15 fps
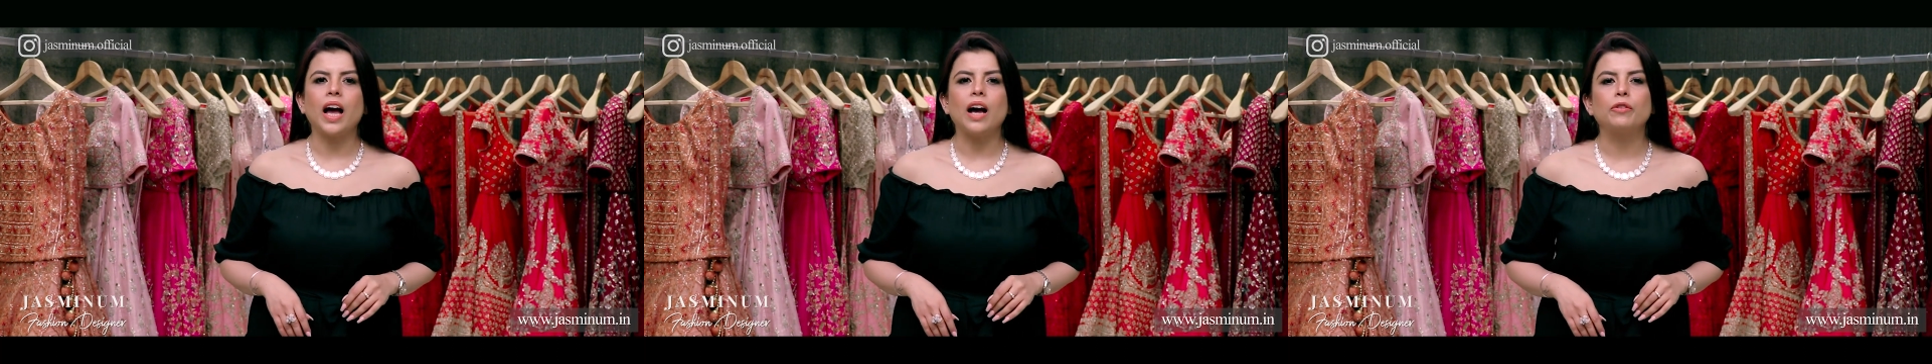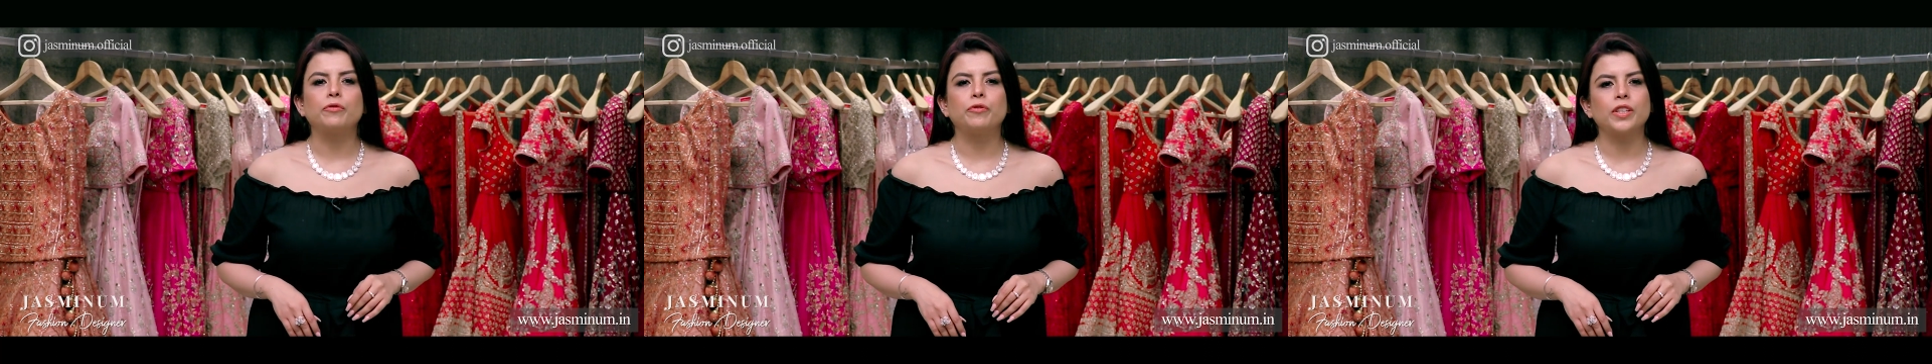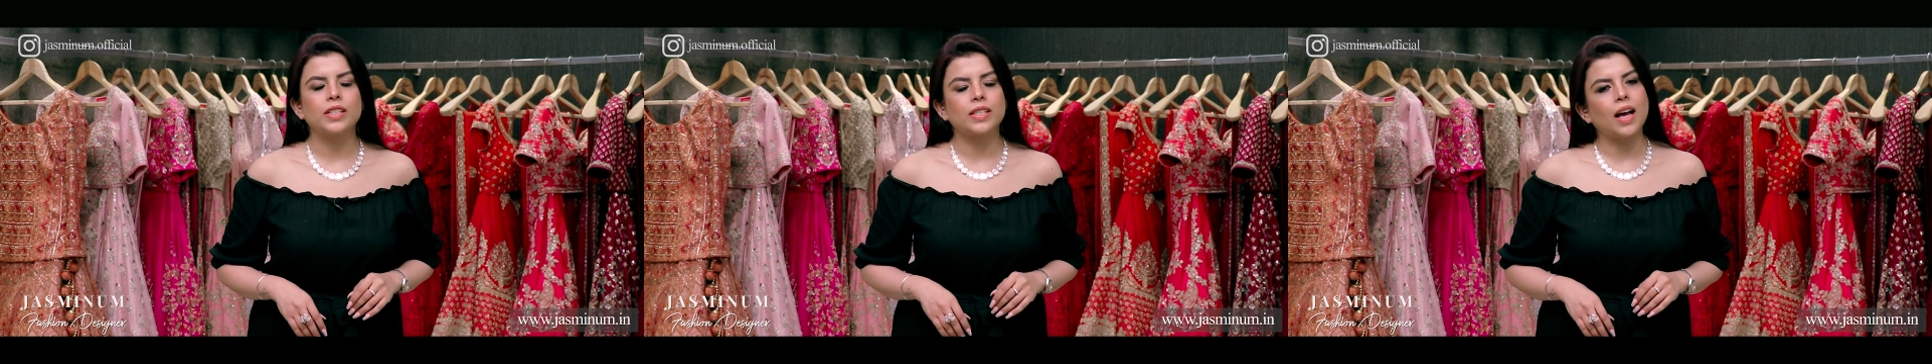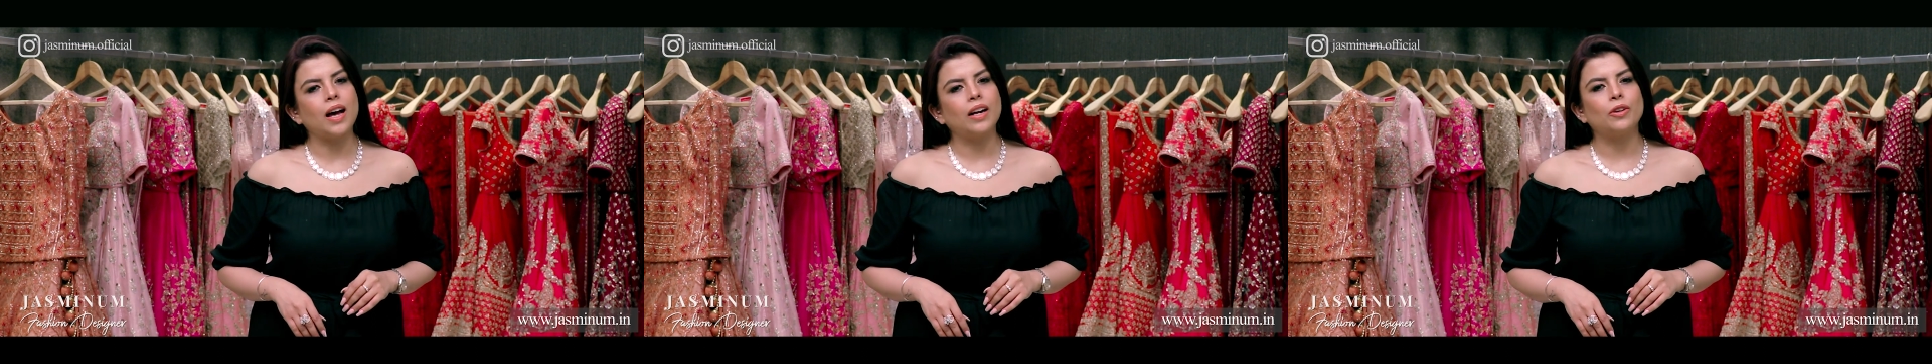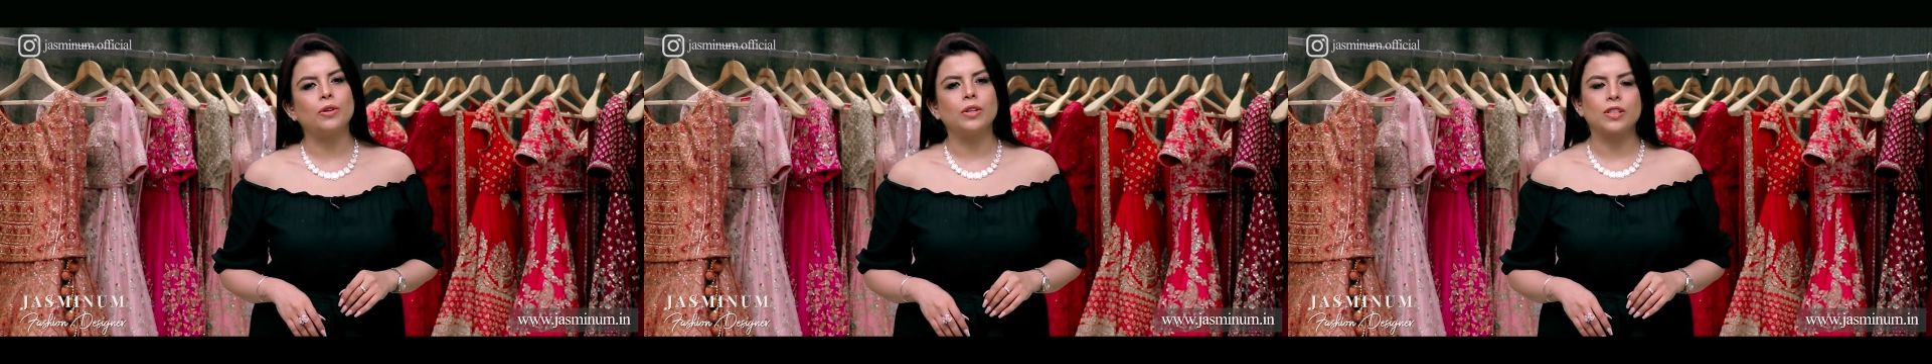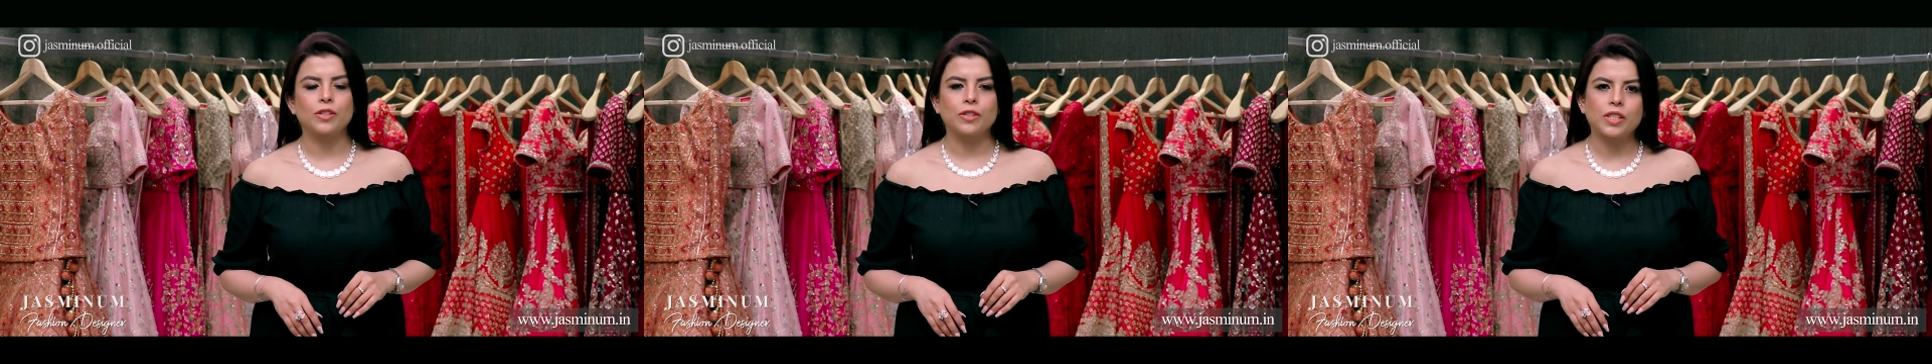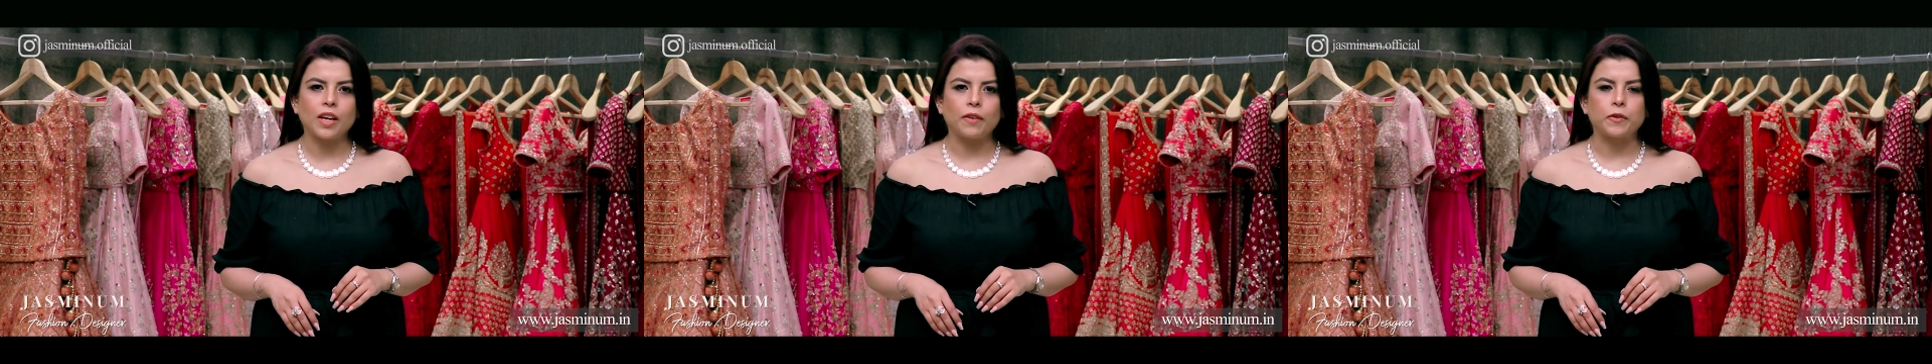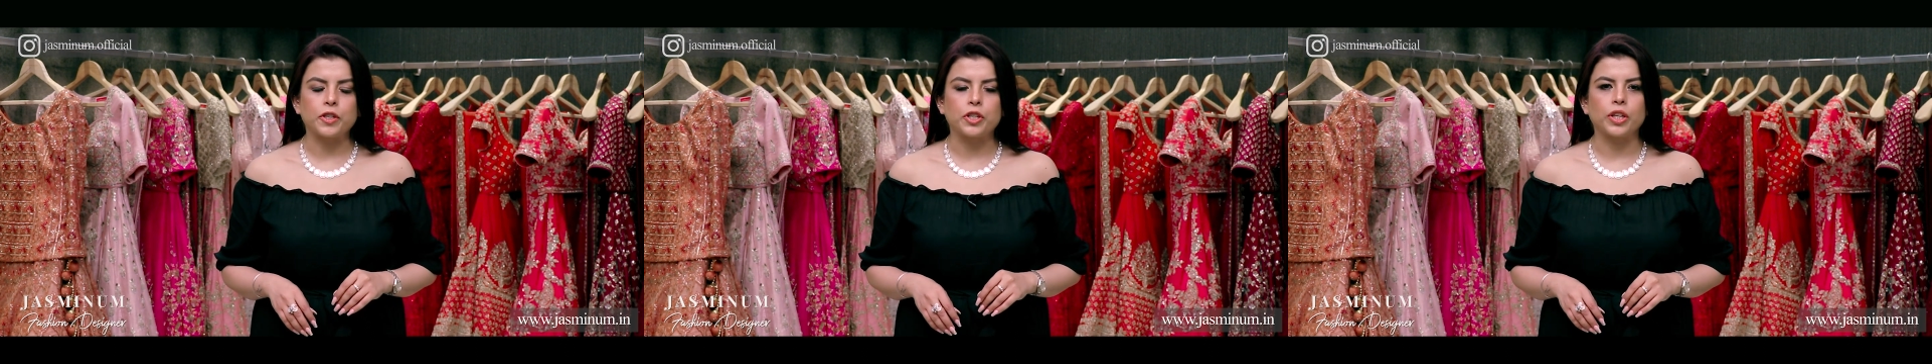outfits are also
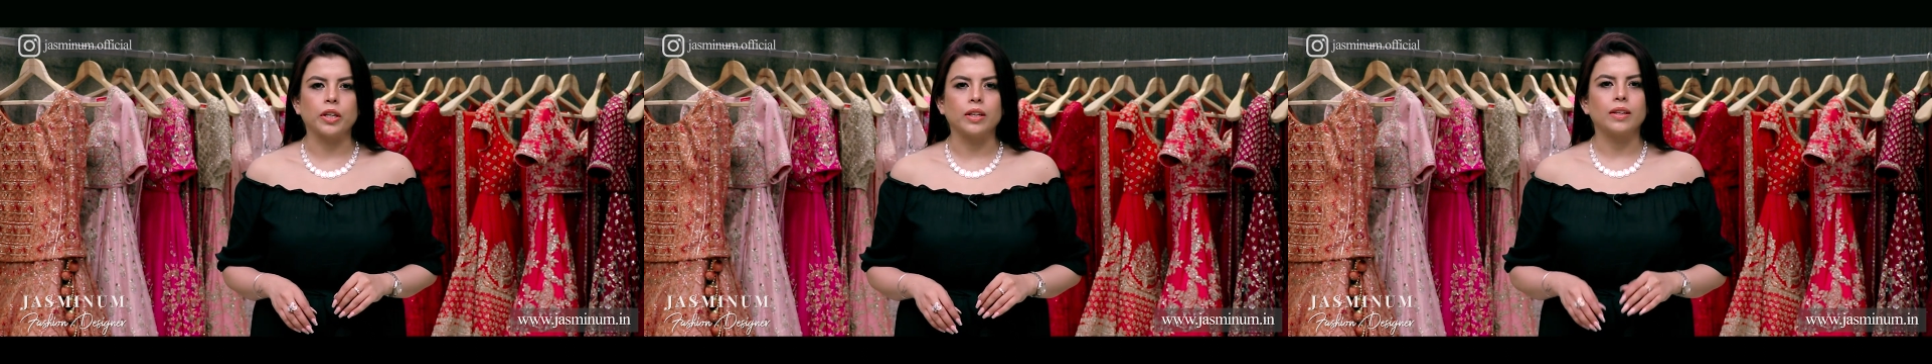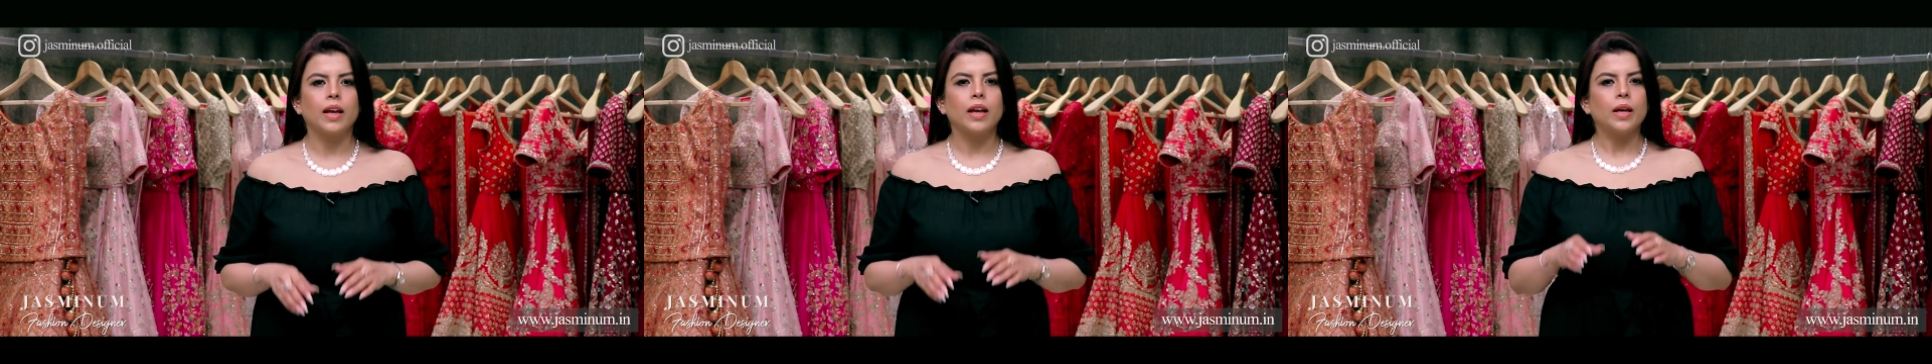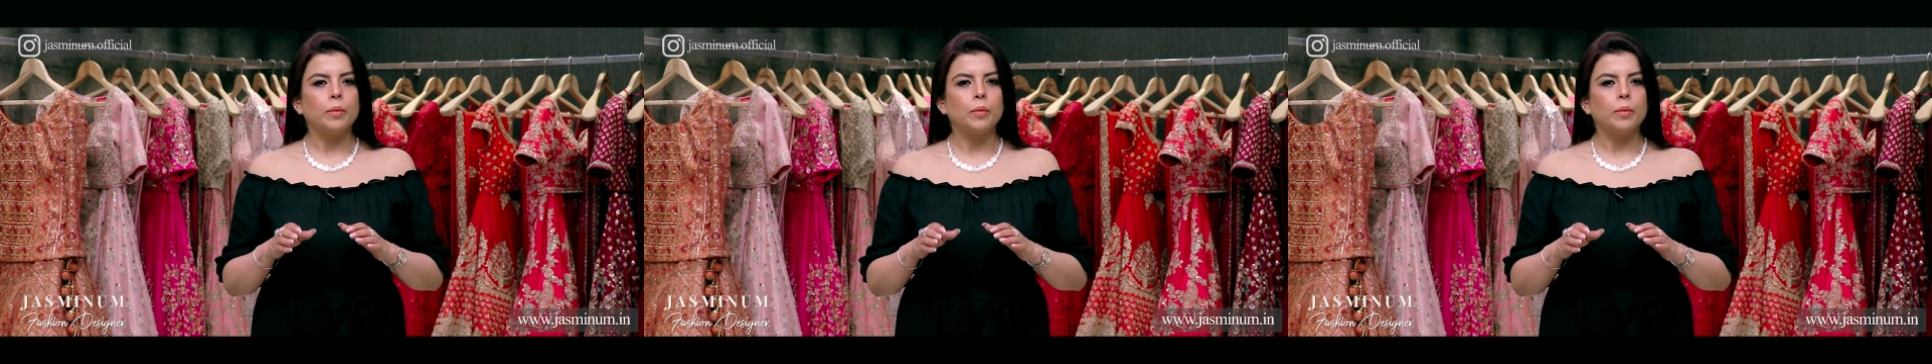sufficient.